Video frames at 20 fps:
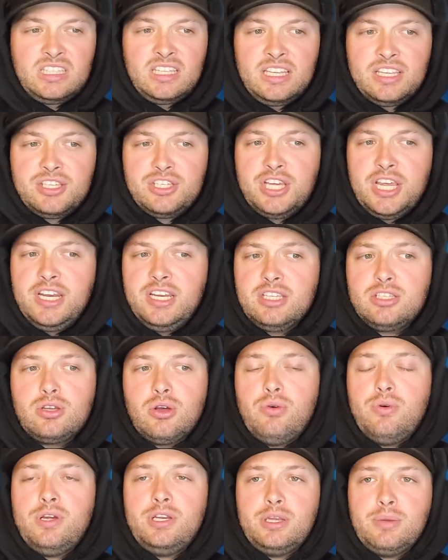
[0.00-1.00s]
Chinn is
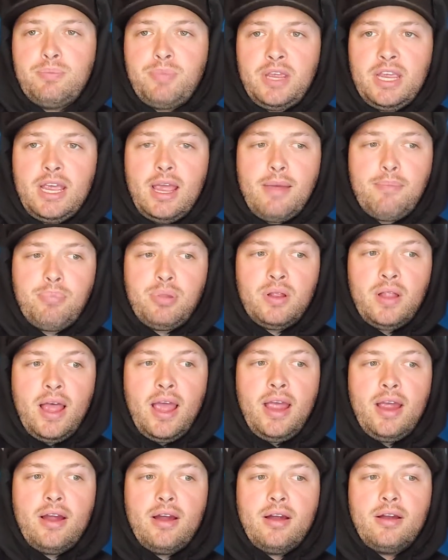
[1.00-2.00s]
going to be a
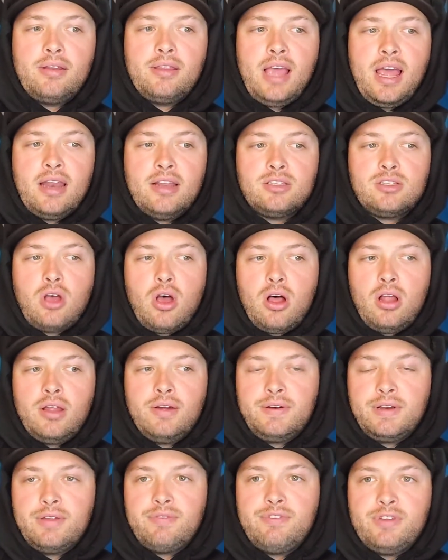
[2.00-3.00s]
player that is all
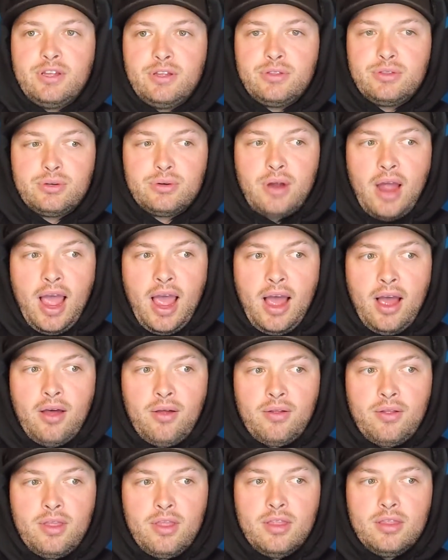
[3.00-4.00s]
over the field throughout
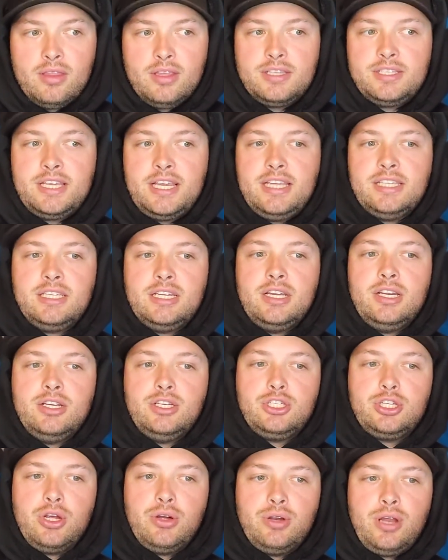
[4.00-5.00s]
the season and
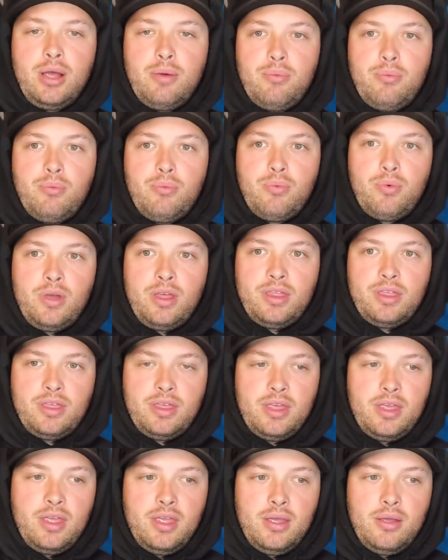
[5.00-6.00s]
showed up
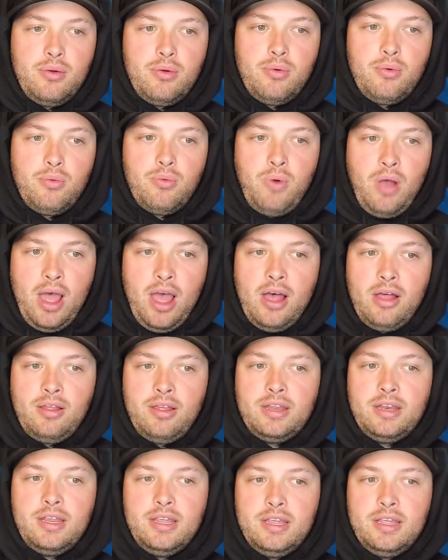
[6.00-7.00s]
with well
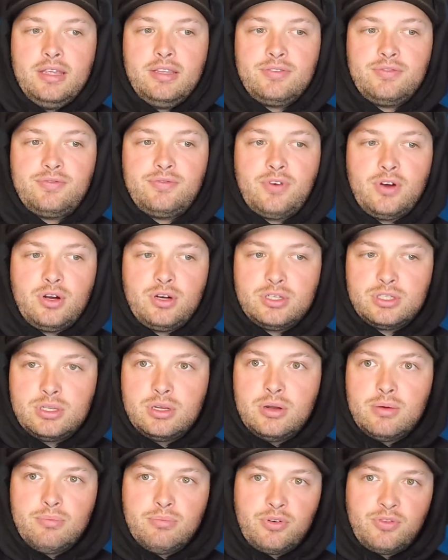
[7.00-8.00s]
in his first
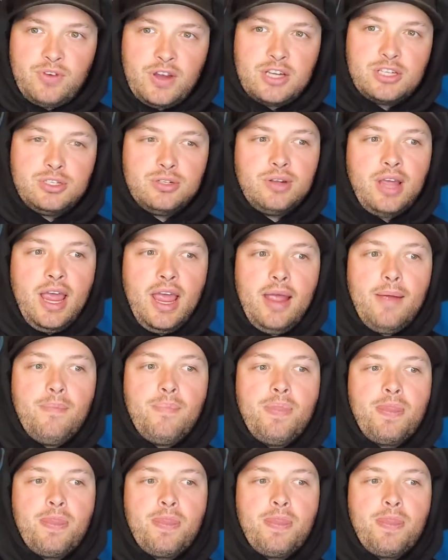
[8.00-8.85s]
professional game.